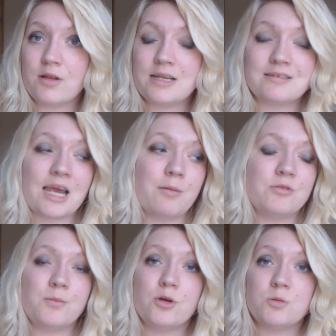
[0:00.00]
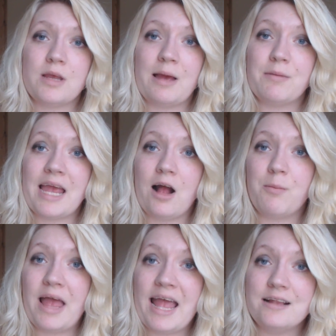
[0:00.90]
I need to get him to push me out
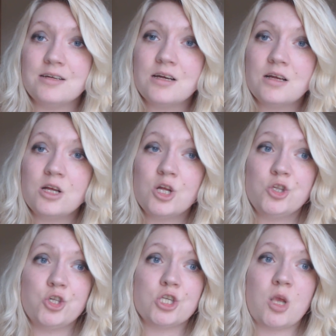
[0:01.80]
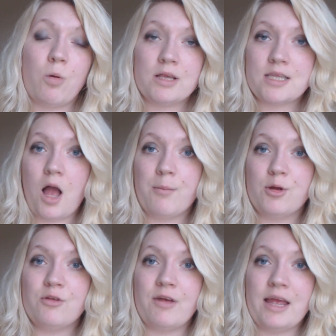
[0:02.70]
of bed, just so I start
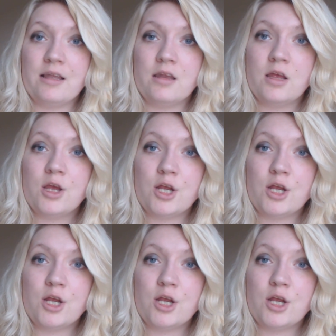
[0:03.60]
moving.